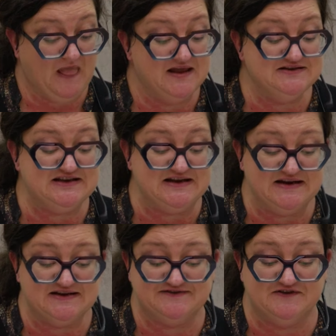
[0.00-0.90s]

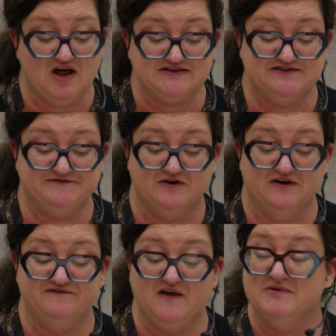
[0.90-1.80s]
Indeed, as philosopher
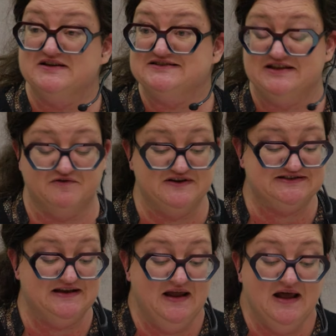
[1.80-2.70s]
and feminist
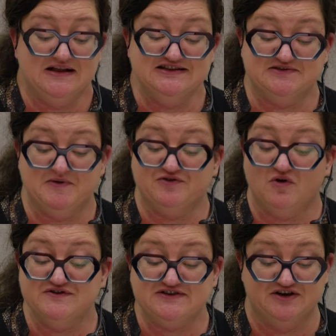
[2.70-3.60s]
theorist Elizabeth
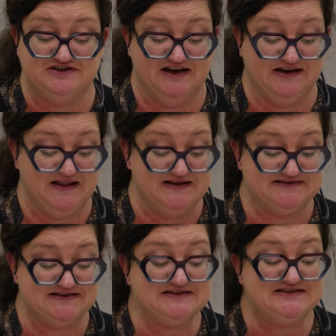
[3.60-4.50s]
Gross
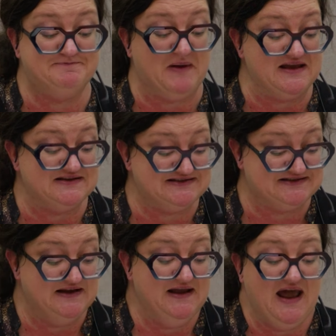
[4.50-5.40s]
articulates,
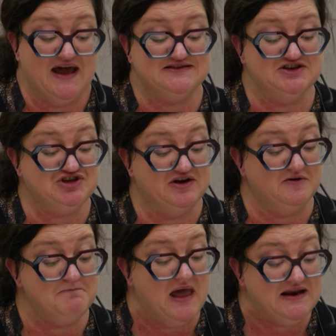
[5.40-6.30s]
space has
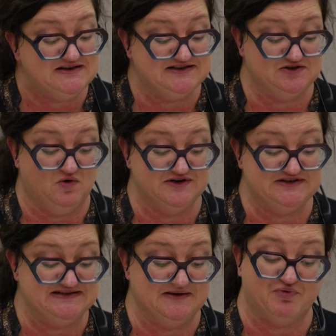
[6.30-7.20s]
engendered many
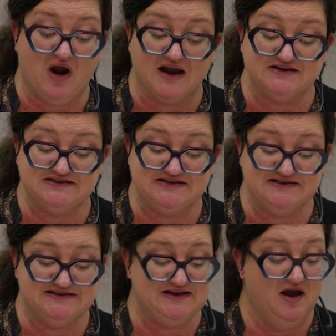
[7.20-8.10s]
discourses and
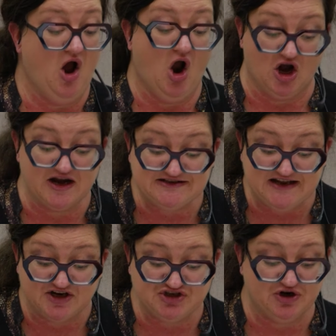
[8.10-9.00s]
practices,
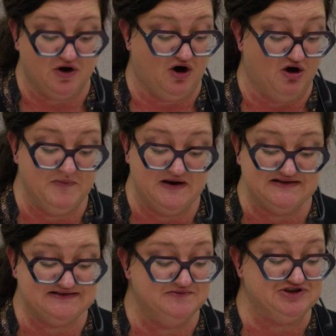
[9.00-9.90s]
architecture,
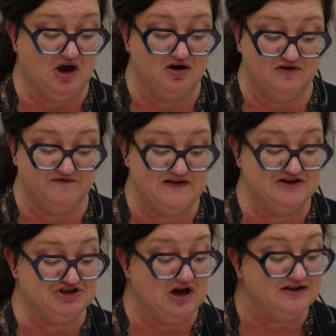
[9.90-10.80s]
urbanism, geography,
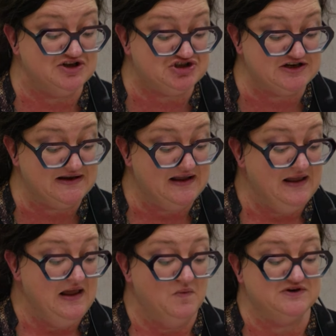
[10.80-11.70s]
and geology,
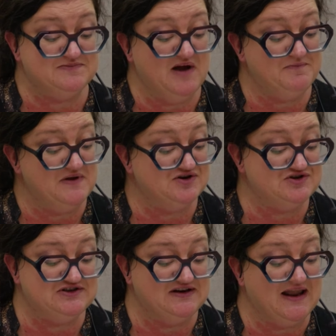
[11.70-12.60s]
which might be
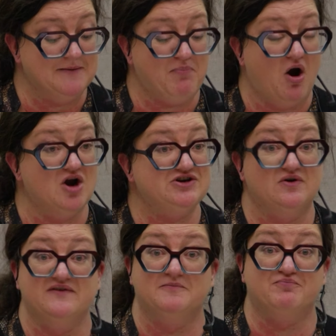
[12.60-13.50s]
understood in part
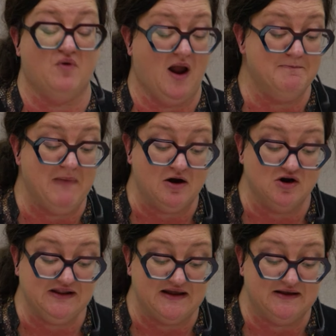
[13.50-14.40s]
or even
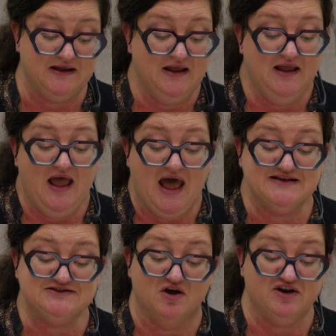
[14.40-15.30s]
primarily
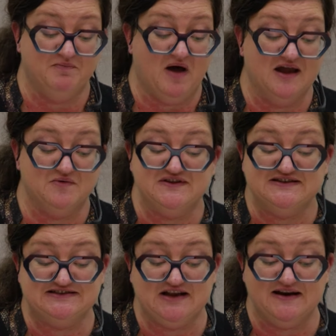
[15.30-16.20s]
as occupied with the
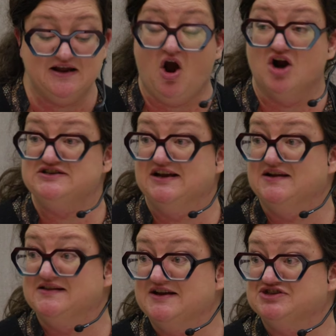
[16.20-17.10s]
study,
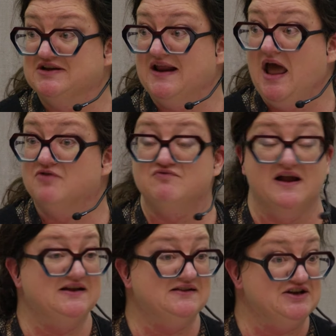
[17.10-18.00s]
articulation, and
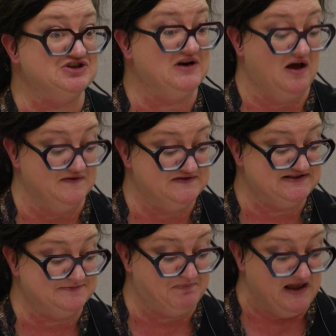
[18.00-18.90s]
regulation of
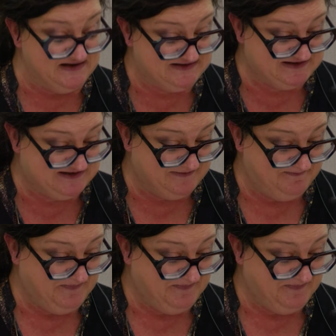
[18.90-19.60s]
space.